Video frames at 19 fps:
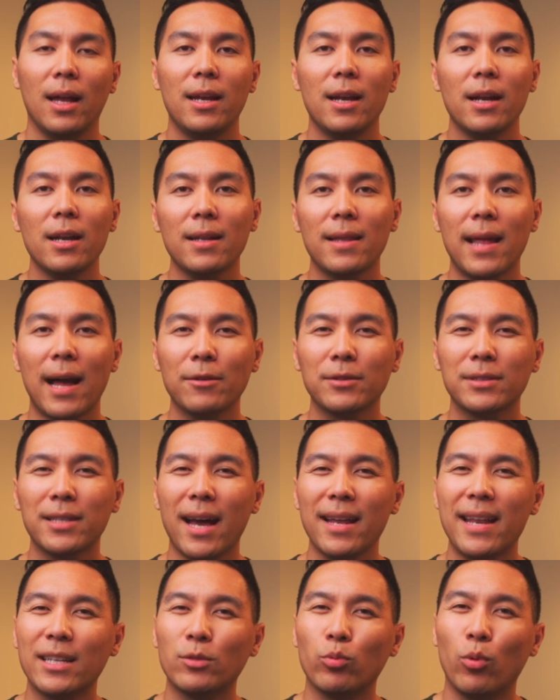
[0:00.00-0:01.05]
Another
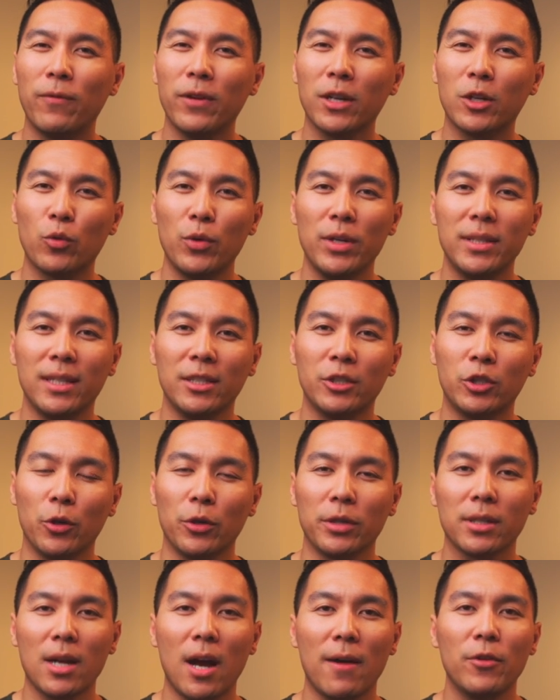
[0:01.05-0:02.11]
downside that's with increased
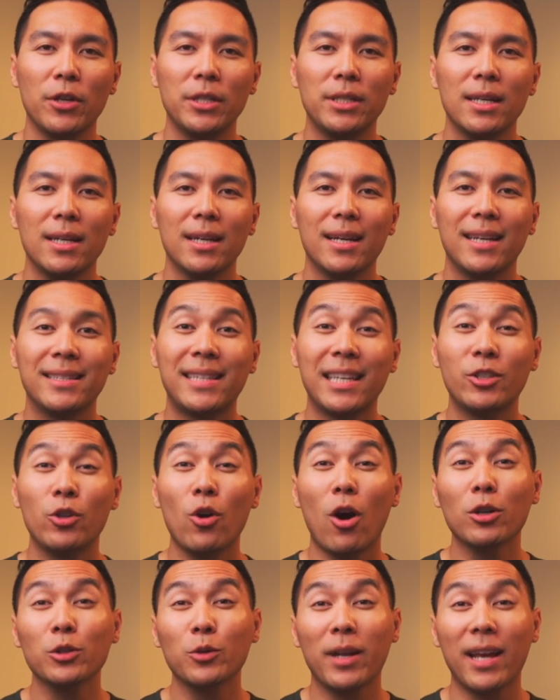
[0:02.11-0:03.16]
insurance coverage is that you
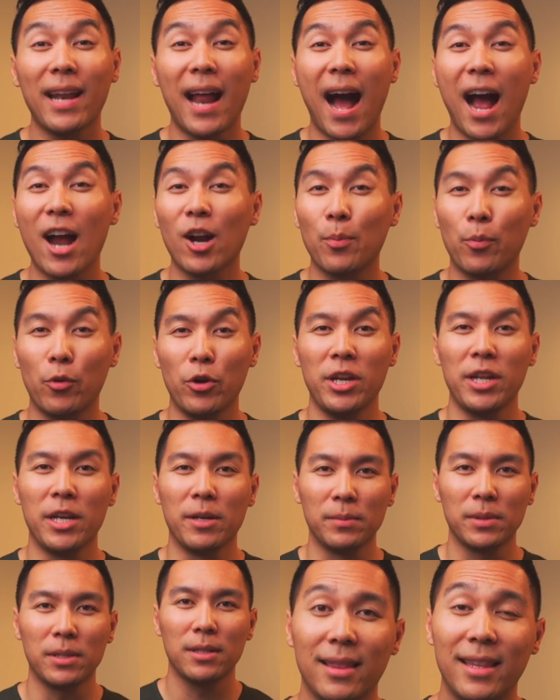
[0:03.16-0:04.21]
also get higher
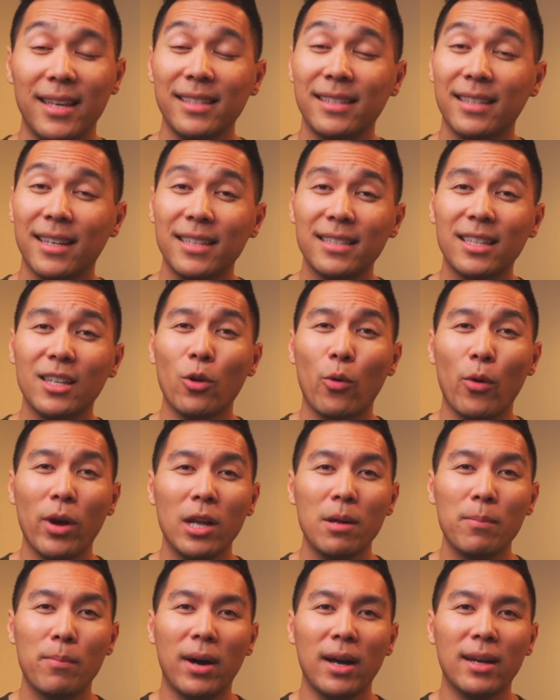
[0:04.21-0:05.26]
premiums. This is
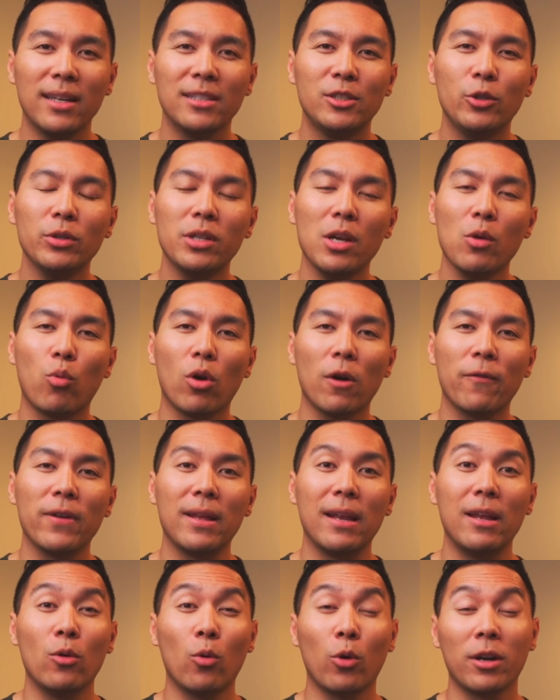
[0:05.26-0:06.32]
annoying, but is usually worth
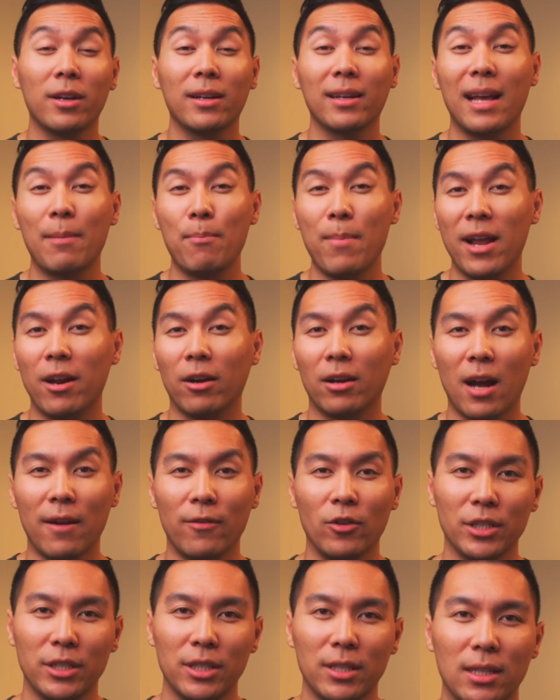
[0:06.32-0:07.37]
it in order to get better
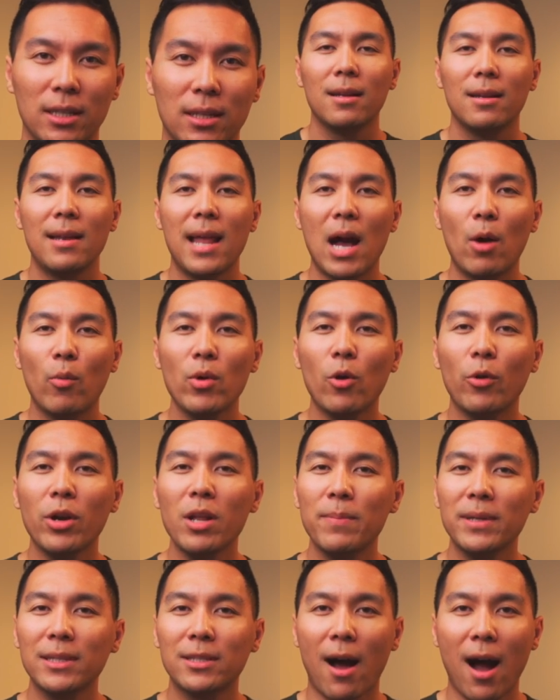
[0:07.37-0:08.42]
coverage. Now, we only
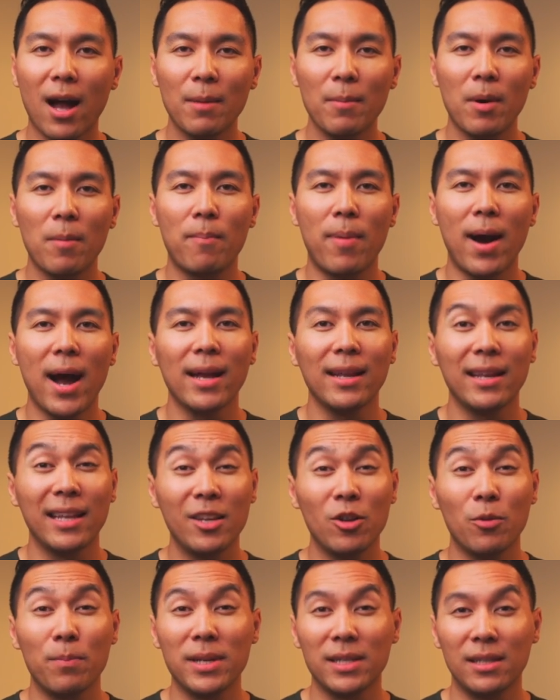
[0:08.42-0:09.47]
been talking about buying in
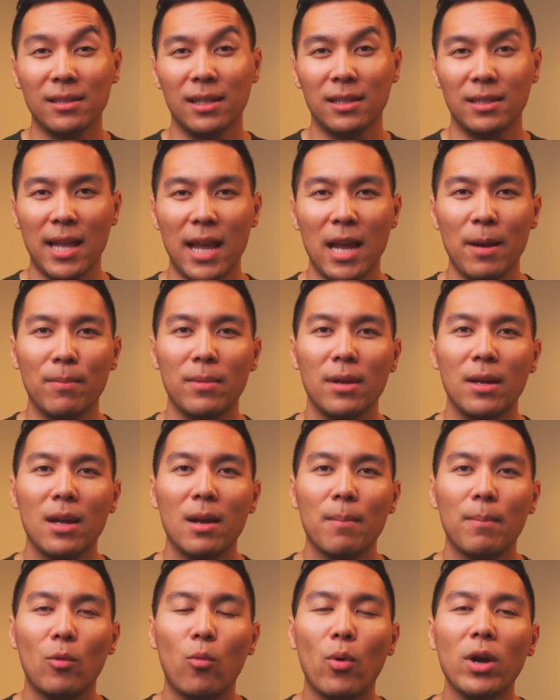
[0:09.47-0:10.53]
your business's name,
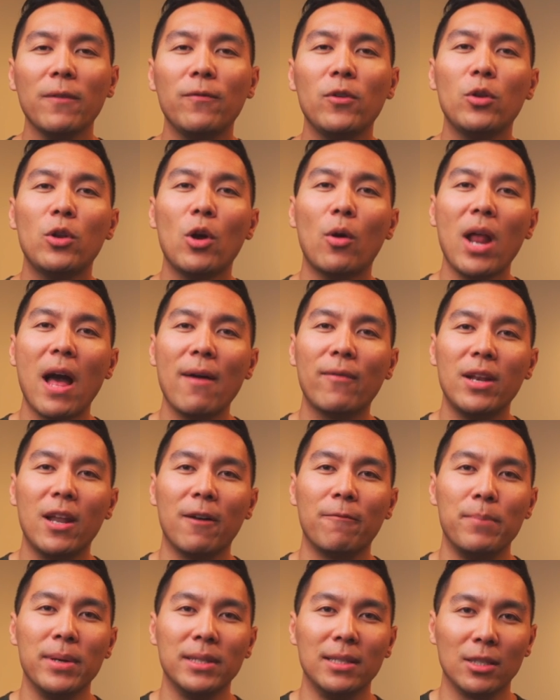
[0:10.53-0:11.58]
but what if you don't have
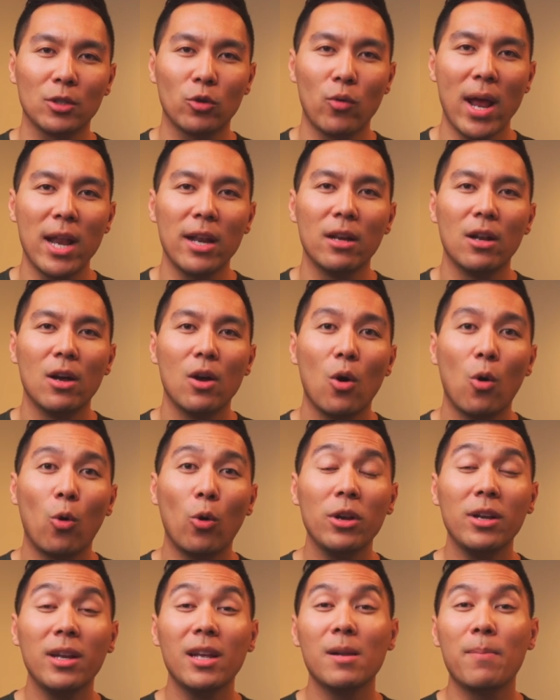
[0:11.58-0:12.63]
enough business credit
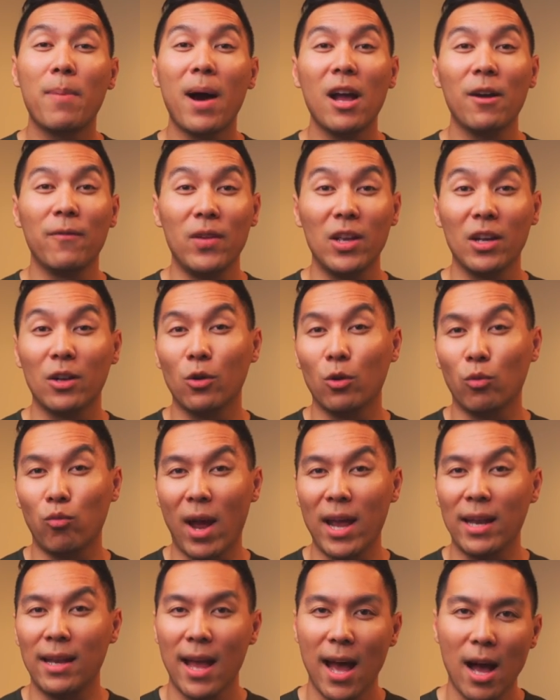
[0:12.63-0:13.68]
or you need to buy a vehicle
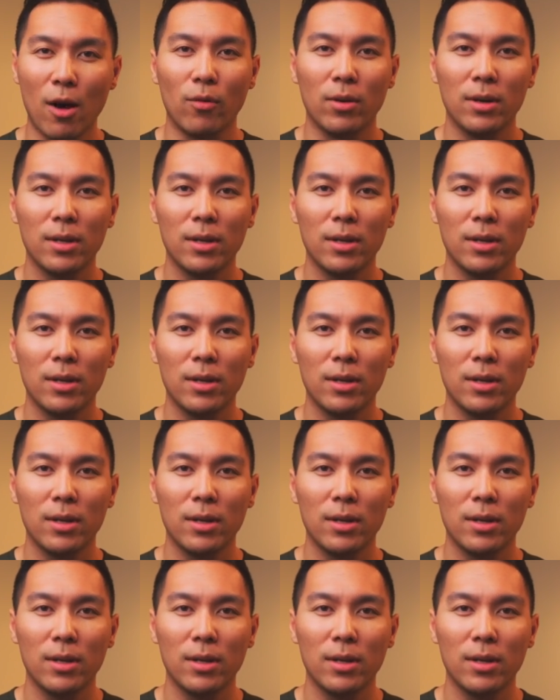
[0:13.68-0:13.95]
right now?